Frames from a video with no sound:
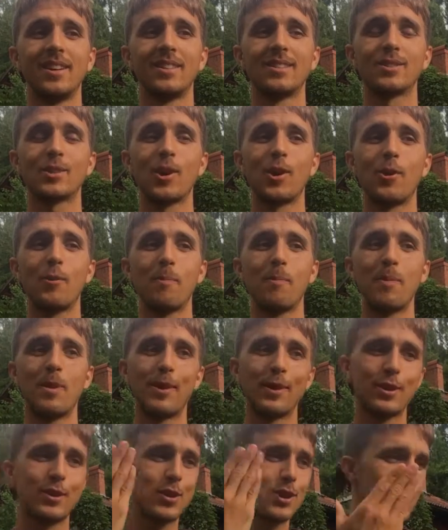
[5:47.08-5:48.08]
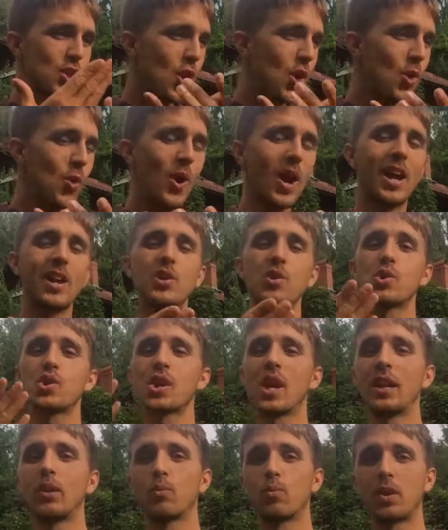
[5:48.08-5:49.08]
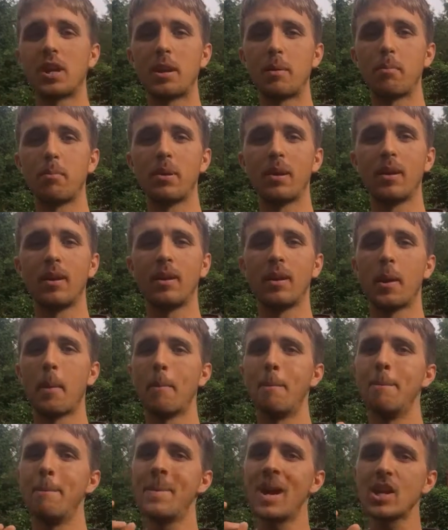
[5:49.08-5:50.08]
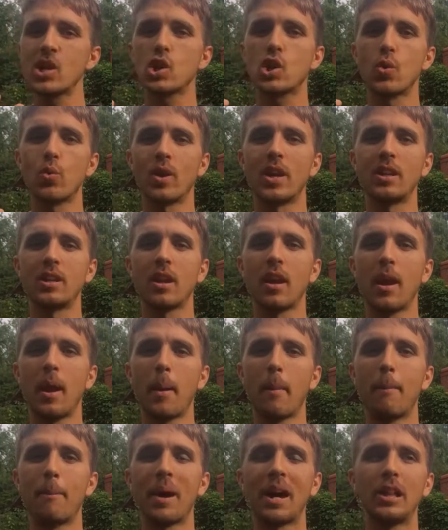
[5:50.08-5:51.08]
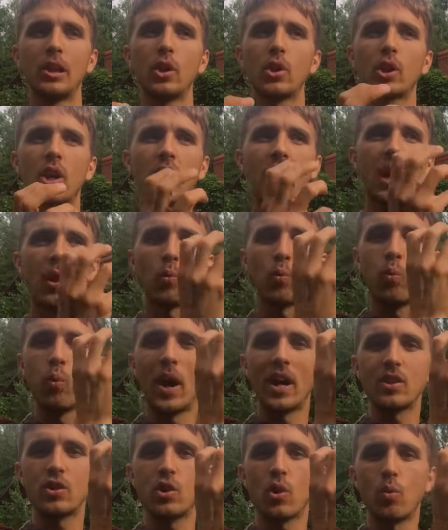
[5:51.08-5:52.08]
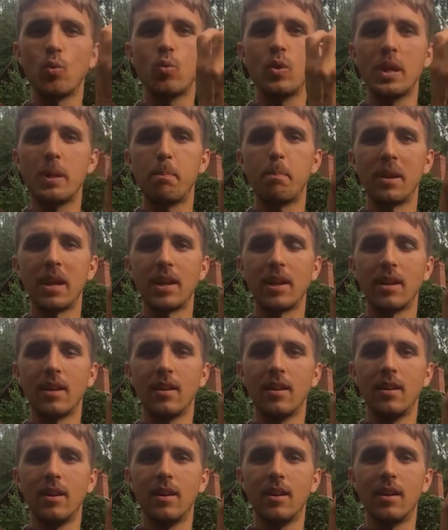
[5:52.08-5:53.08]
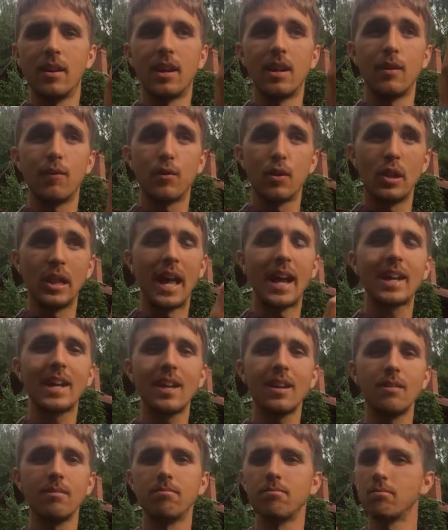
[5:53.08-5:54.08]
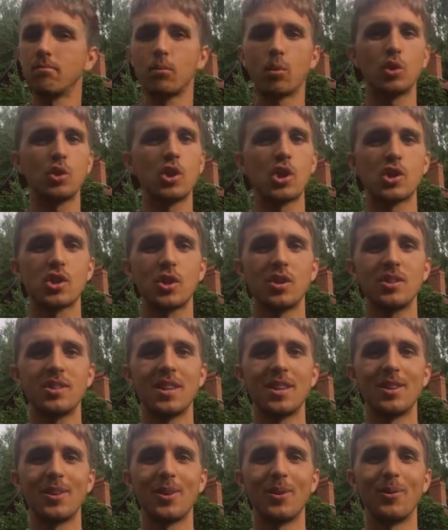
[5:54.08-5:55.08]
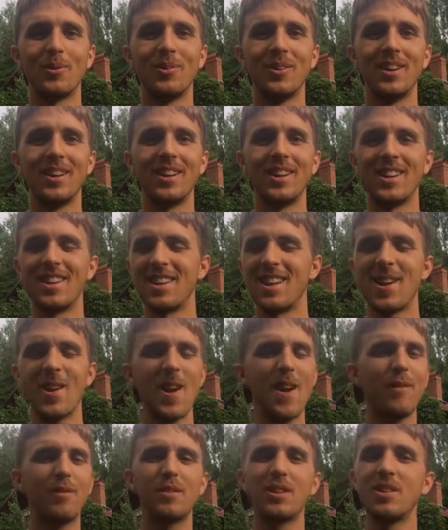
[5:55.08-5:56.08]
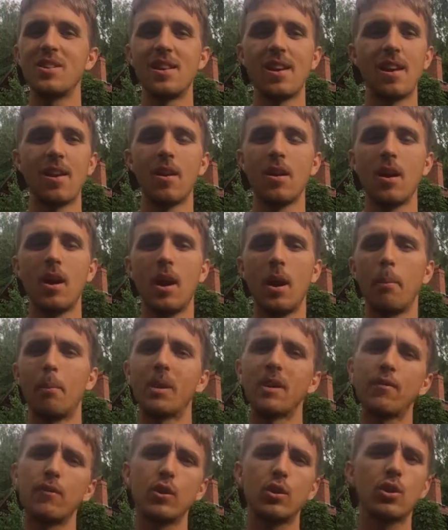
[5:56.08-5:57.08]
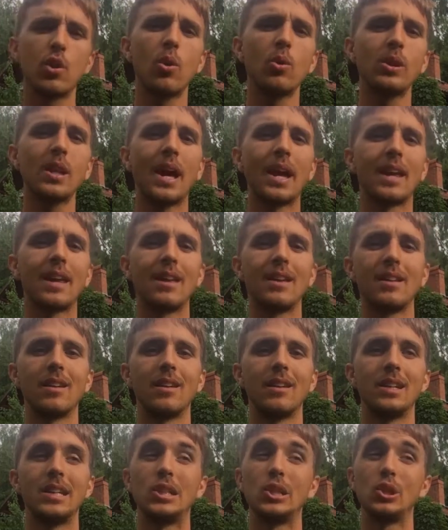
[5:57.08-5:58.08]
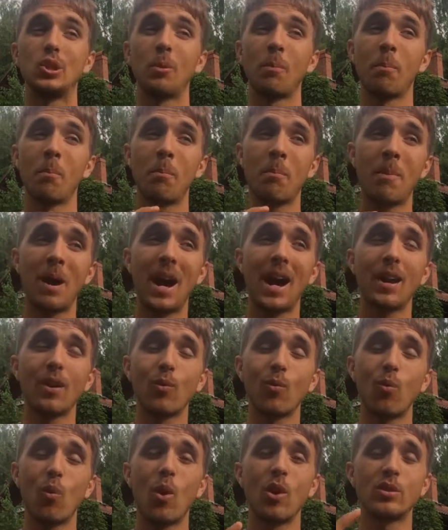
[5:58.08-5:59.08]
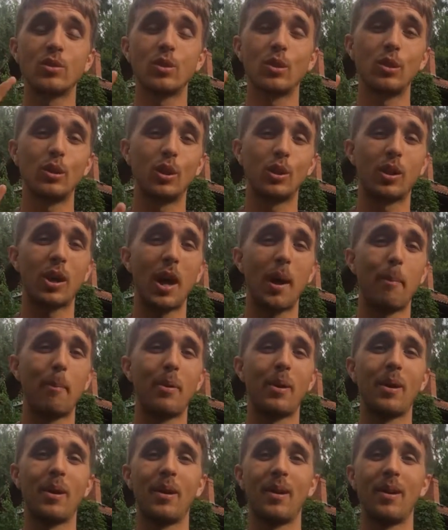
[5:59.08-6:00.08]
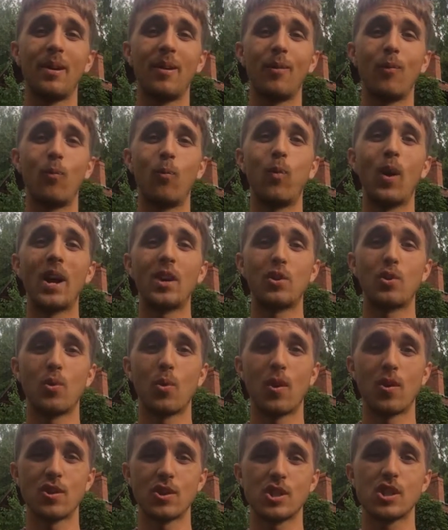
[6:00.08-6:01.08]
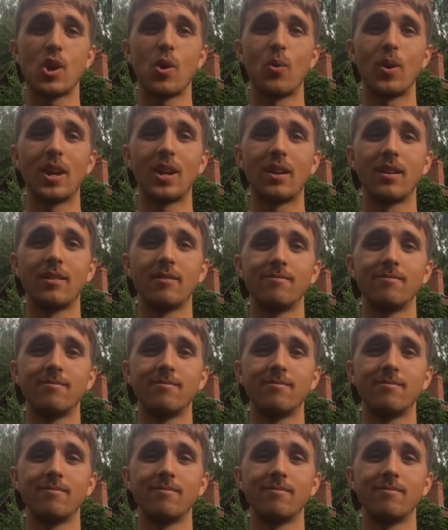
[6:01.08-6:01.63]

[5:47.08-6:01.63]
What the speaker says: So, sow and you shall reap. Measure it by looking at what you're reaping. And if you like it, just continue year after year. But if you don't like it, you might want to look up what you are sowing.